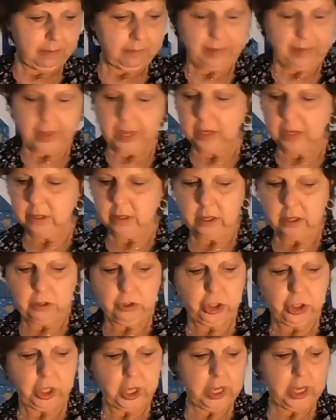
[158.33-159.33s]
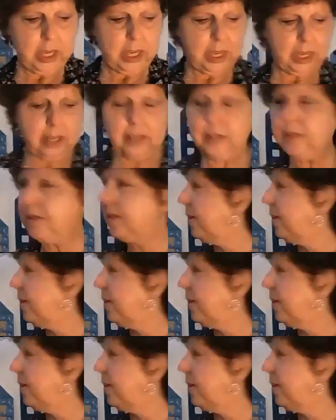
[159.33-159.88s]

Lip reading: Then G is